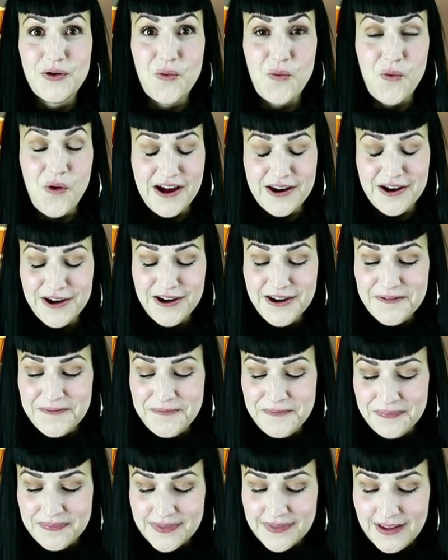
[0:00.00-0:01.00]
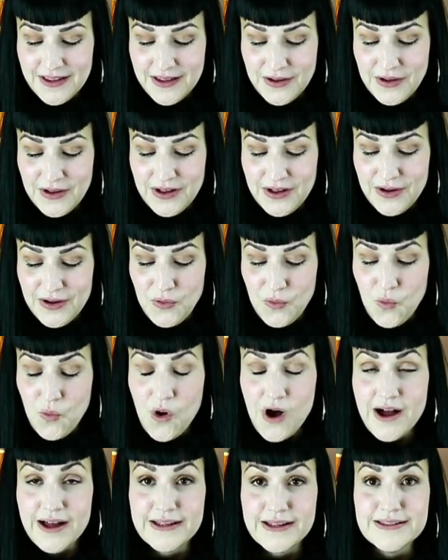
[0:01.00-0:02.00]
Water.
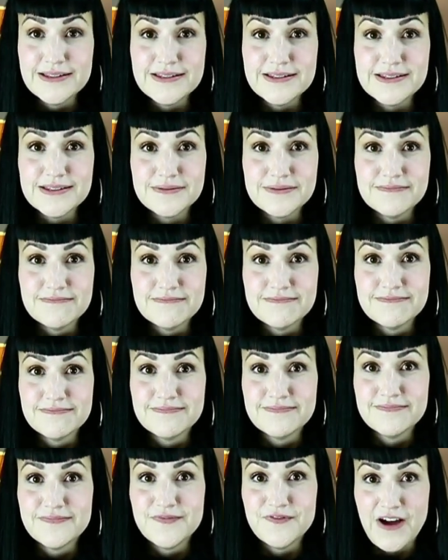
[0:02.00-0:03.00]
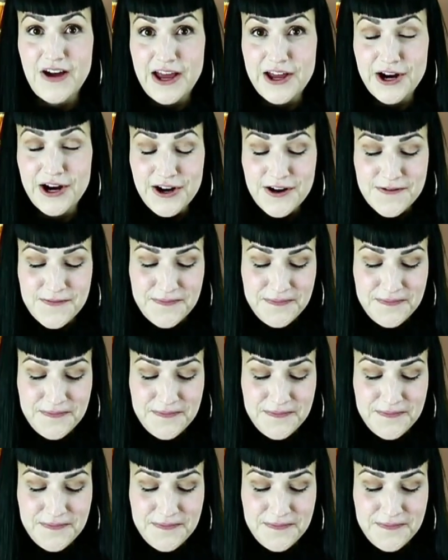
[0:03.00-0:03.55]
Wands, fire.